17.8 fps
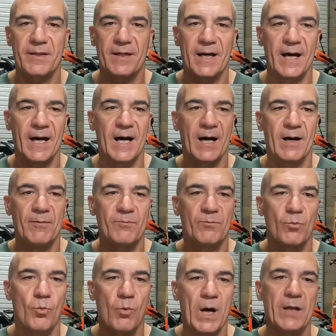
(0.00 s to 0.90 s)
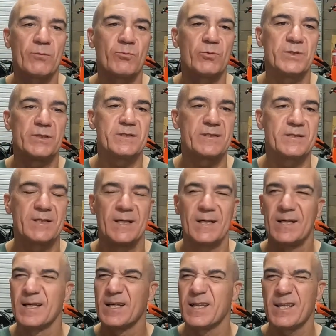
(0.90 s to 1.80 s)
One was
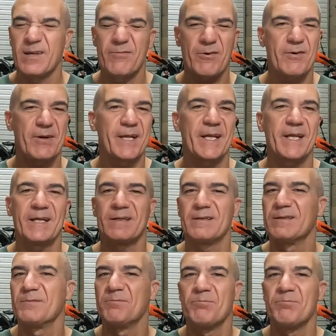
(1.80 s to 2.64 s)
the very